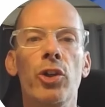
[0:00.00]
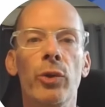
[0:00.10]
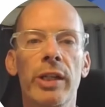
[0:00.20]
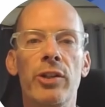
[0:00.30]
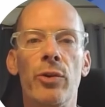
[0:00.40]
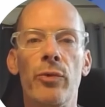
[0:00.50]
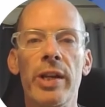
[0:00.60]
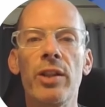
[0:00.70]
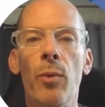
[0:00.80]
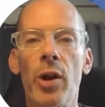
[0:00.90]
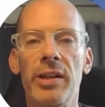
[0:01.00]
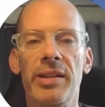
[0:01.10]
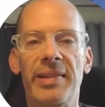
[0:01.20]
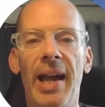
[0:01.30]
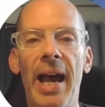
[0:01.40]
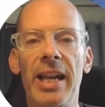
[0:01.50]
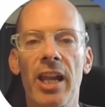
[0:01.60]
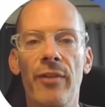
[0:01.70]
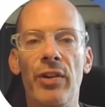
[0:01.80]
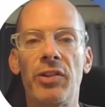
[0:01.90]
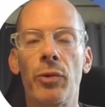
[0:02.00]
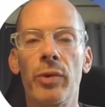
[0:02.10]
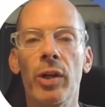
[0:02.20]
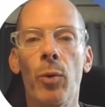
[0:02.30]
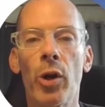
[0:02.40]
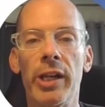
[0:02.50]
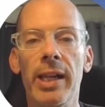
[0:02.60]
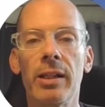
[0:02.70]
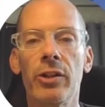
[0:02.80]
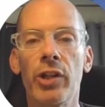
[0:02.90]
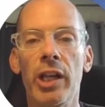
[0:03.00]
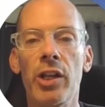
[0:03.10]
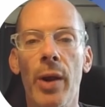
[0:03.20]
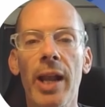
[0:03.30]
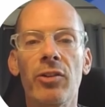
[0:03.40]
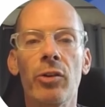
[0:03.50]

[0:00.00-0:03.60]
to read the word and decide if it's a real word in English, and you answer by